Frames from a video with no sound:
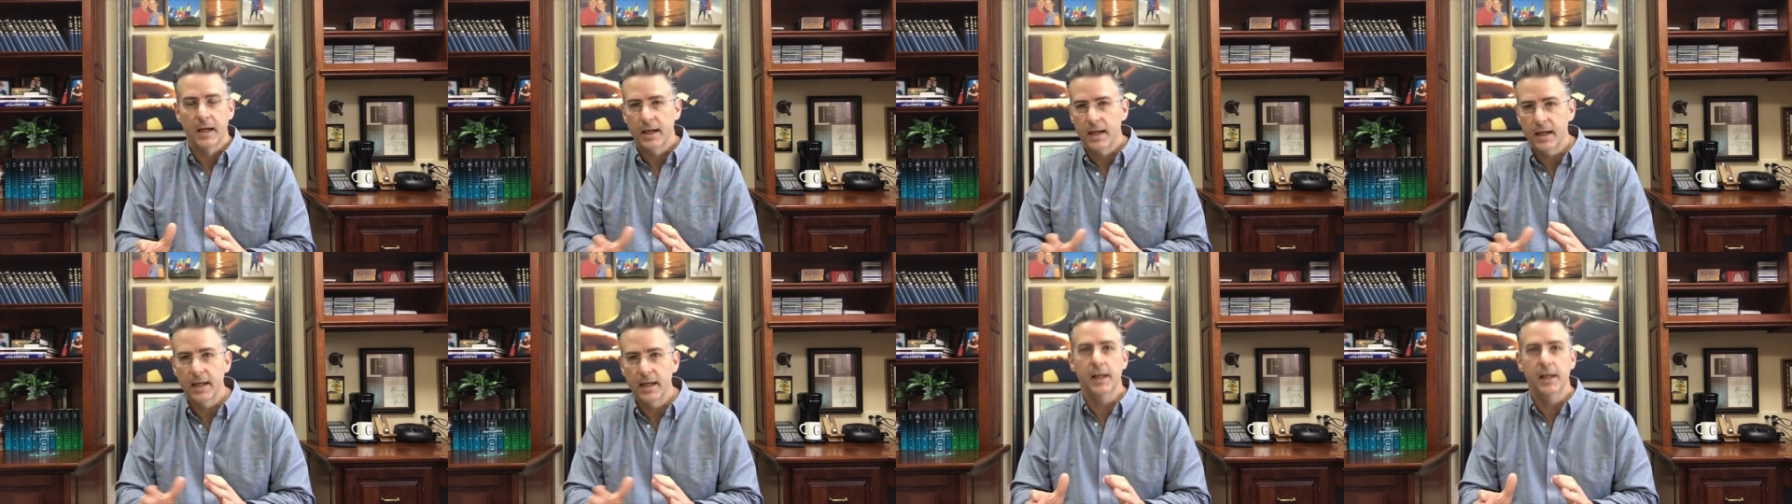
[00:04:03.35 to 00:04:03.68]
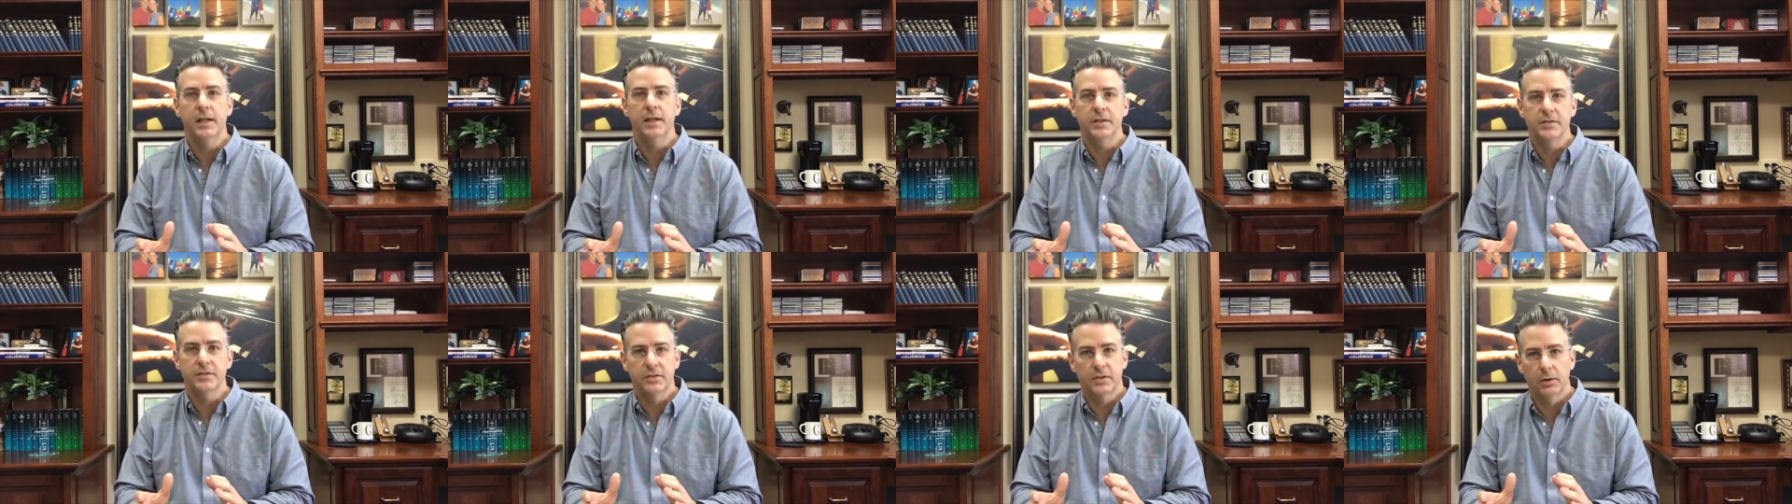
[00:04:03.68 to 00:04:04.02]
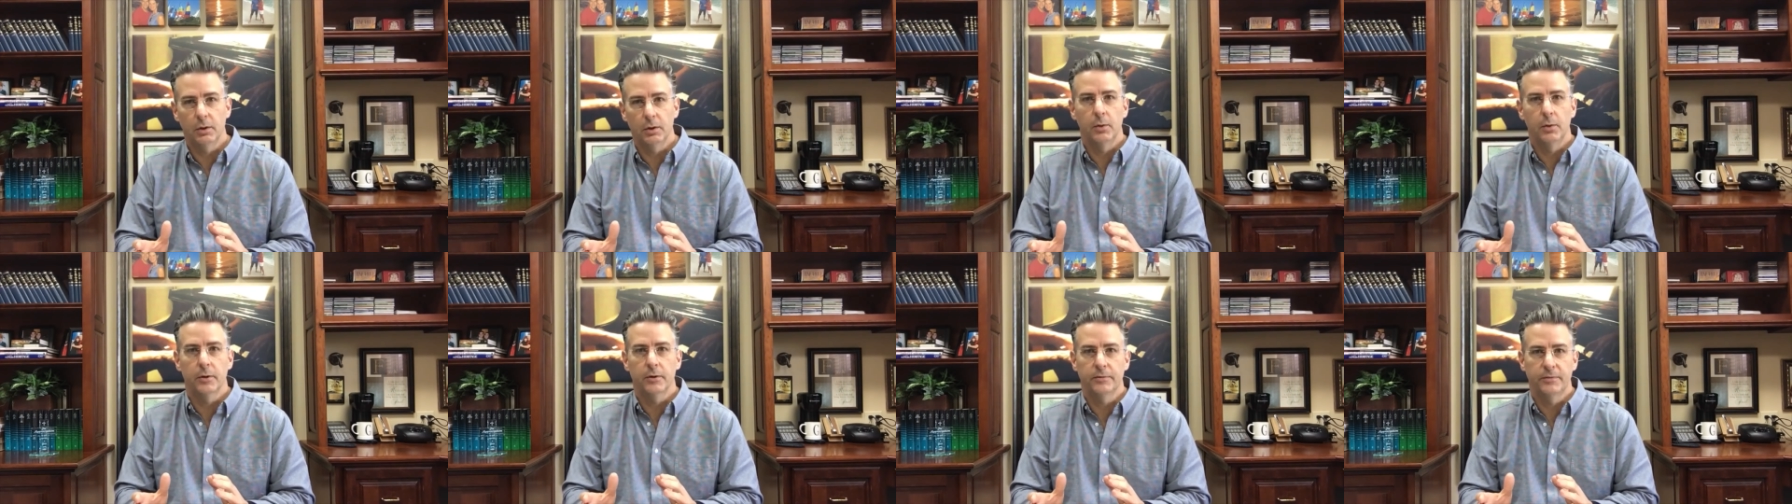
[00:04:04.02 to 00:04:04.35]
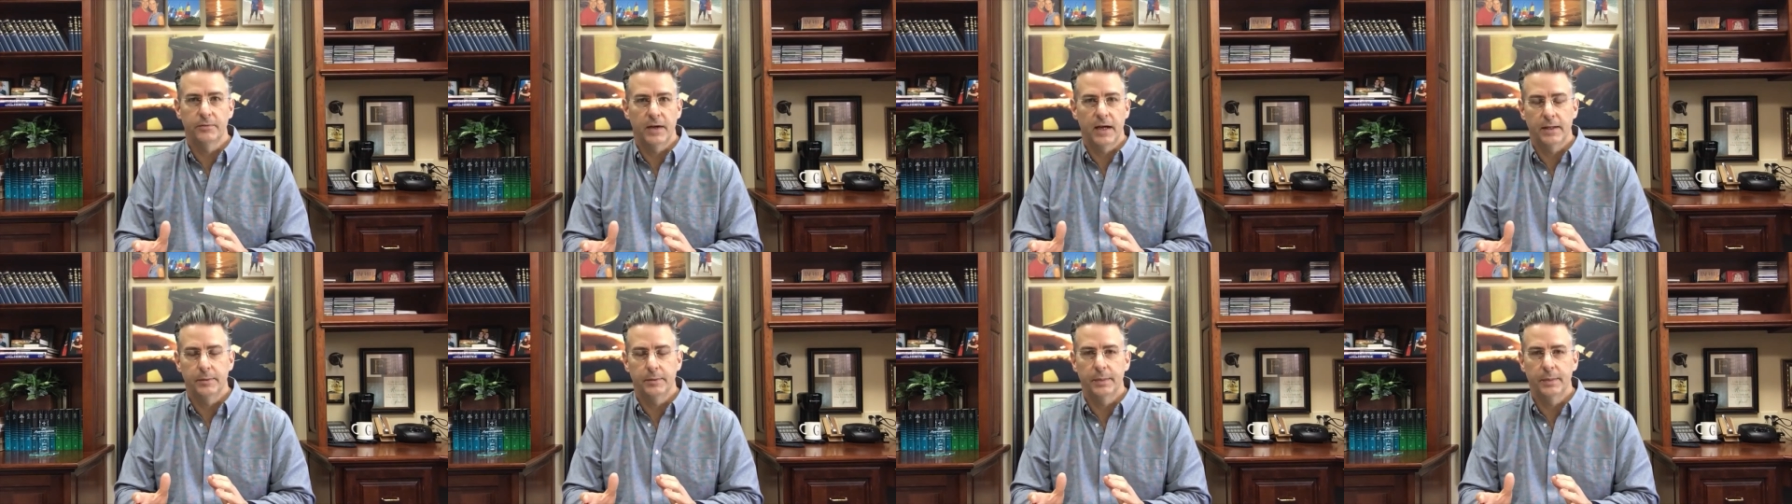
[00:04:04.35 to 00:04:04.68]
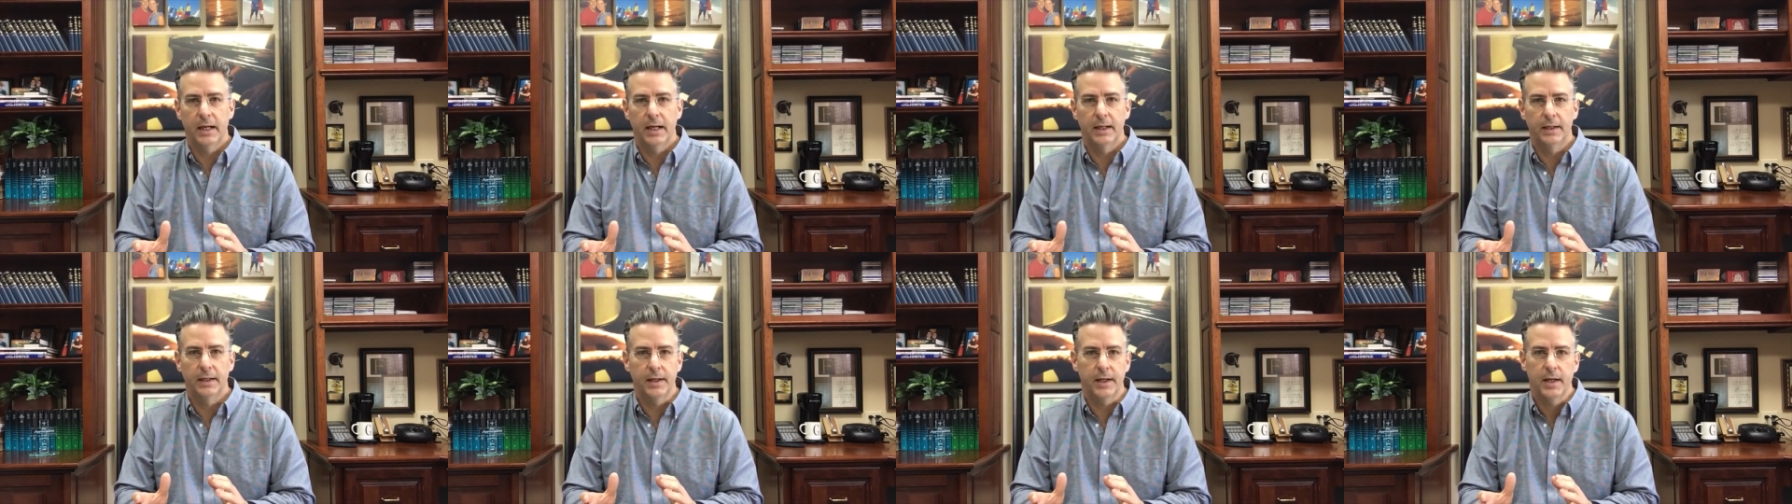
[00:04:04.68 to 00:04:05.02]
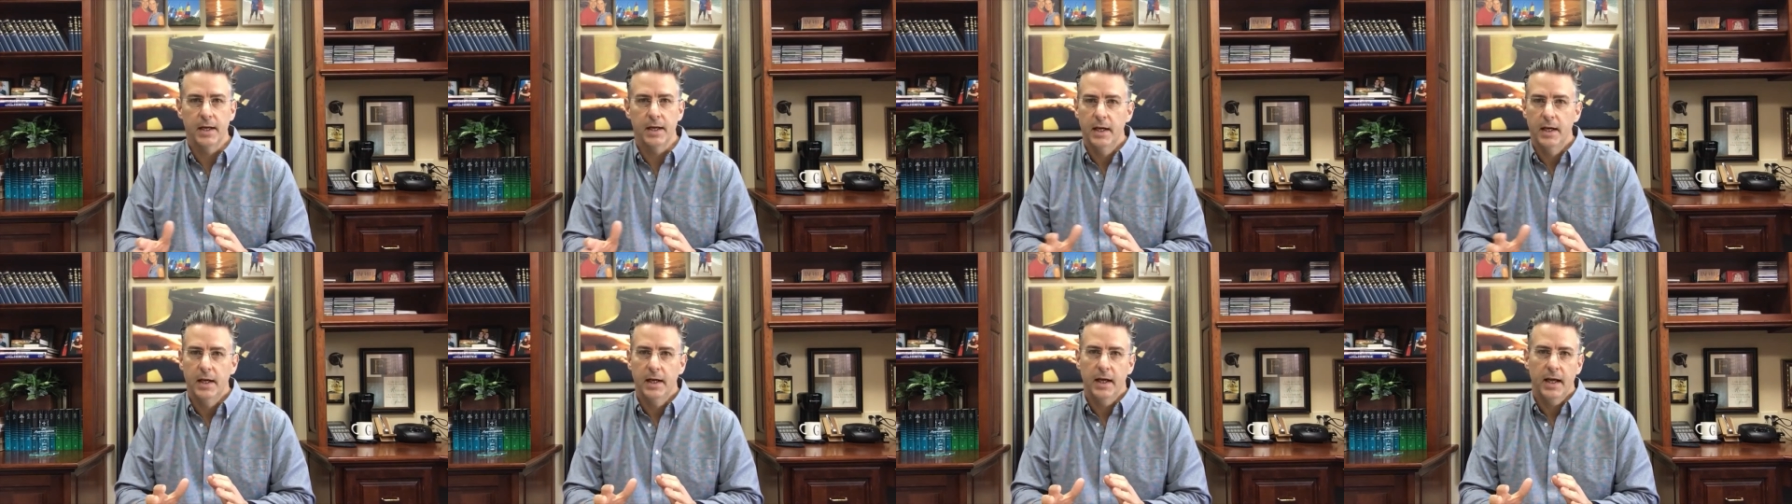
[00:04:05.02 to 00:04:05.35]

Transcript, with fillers: in his glorified body,